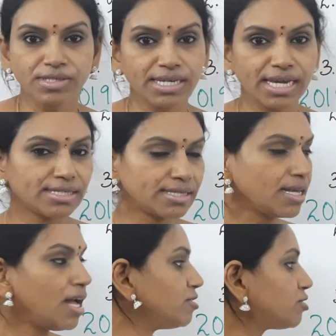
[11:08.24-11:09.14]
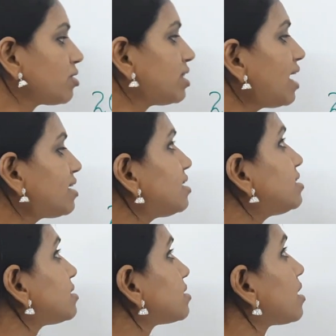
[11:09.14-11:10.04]
Yes. So that
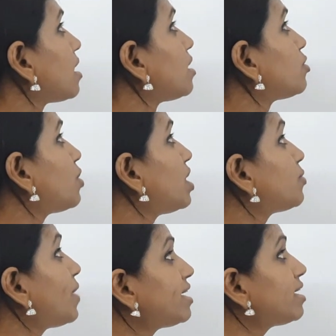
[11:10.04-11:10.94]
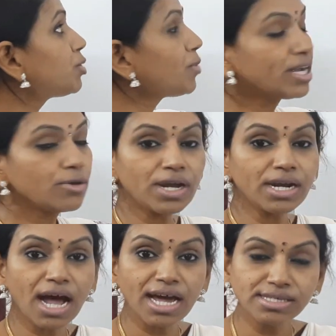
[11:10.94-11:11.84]
is
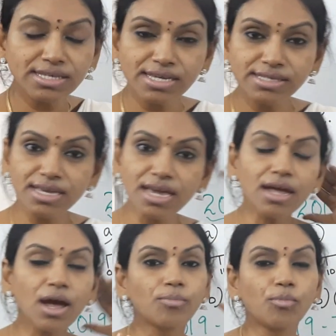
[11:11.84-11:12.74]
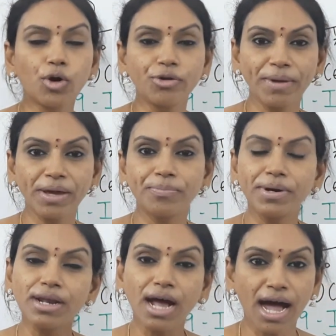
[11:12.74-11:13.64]
2021 ICSE board paper
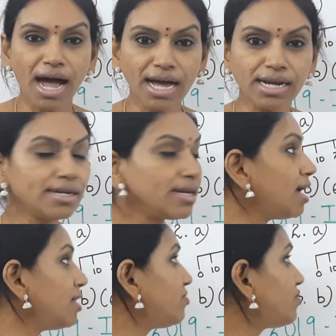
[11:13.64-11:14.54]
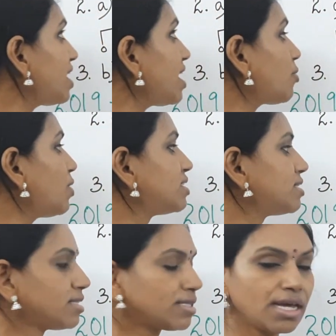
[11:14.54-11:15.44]
had 3
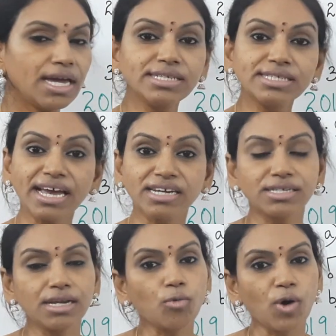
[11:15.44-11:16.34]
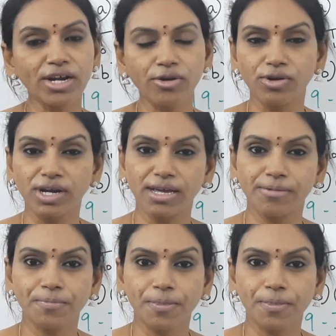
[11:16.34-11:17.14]
questions in section 1 only.